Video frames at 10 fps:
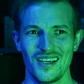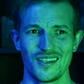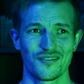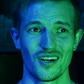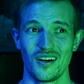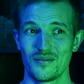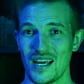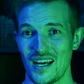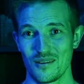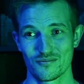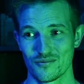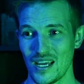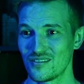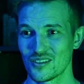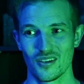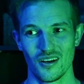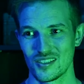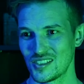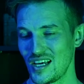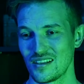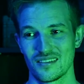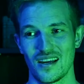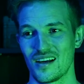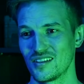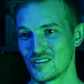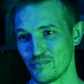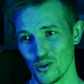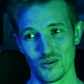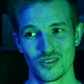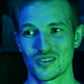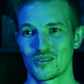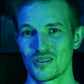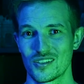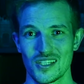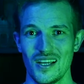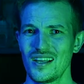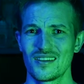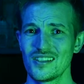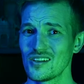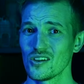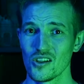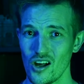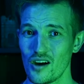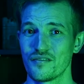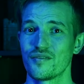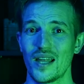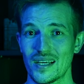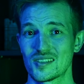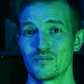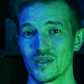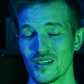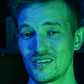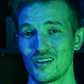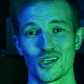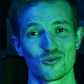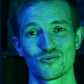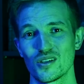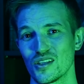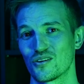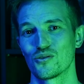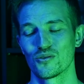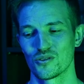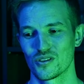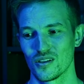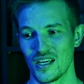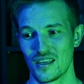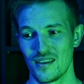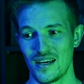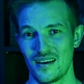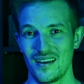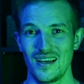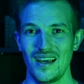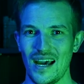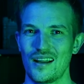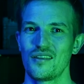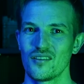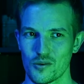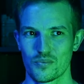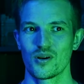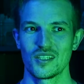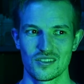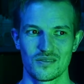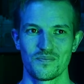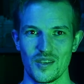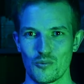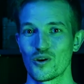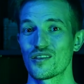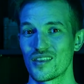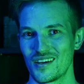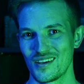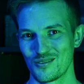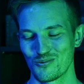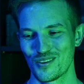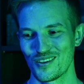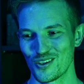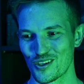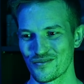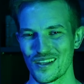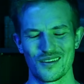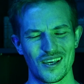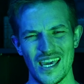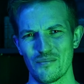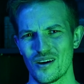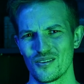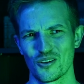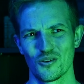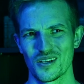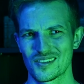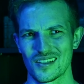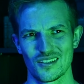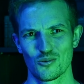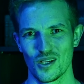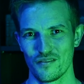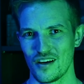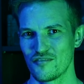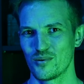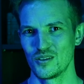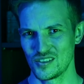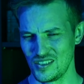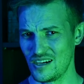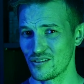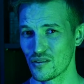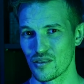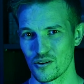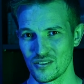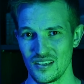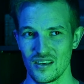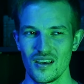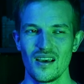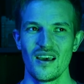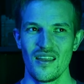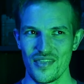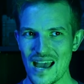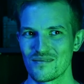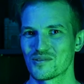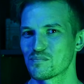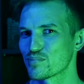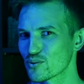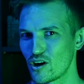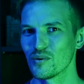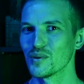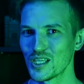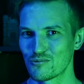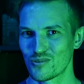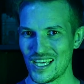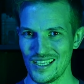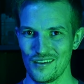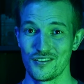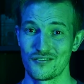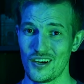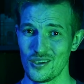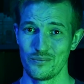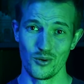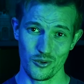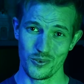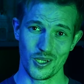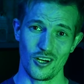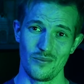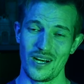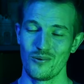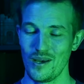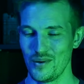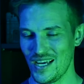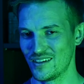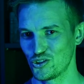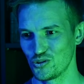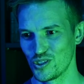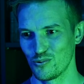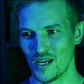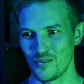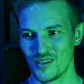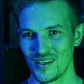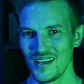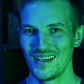They've got rending claws, scything talons, bone swords. There's a lot of flexibility. They're a really cool unit like that. And I think they're priced with the nerf. Like they came out in the Codex, I think, at 25 points, and now they're 30. That's probably right if you've got them both with a combat weapon and a shooting weapon.